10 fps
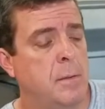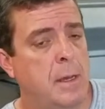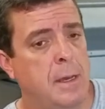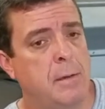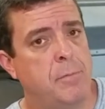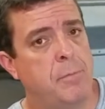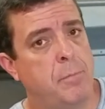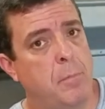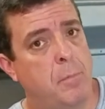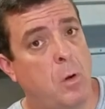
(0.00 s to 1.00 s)
I've
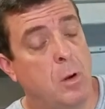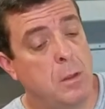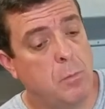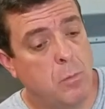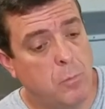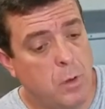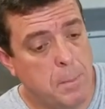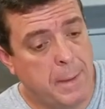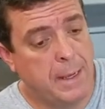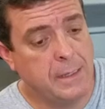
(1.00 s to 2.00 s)
already went
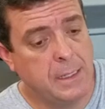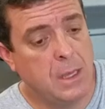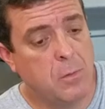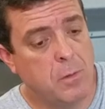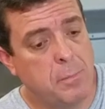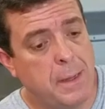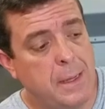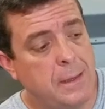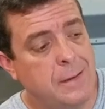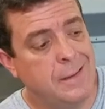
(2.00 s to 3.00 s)
back together with
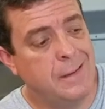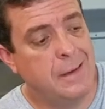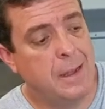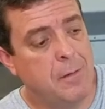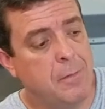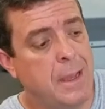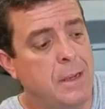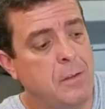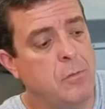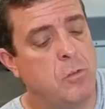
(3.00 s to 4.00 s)
mine, and I've had
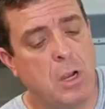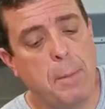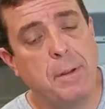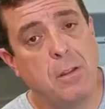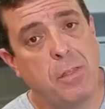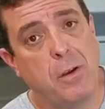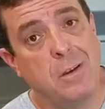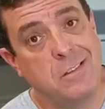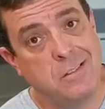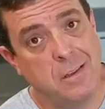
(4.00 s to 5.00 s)
to drop it to
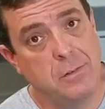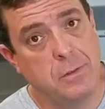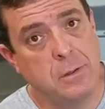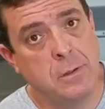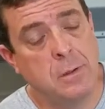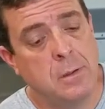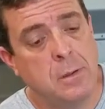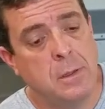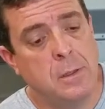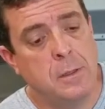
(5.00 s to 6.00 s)
37
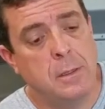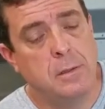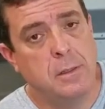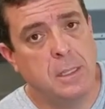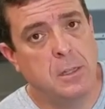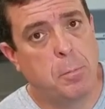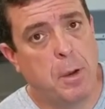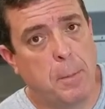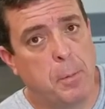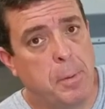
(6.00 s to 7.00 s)
to get the
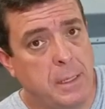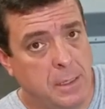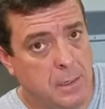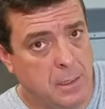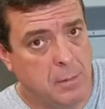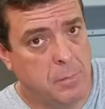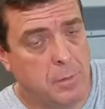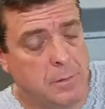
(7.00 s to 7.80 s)
proper pinion depth.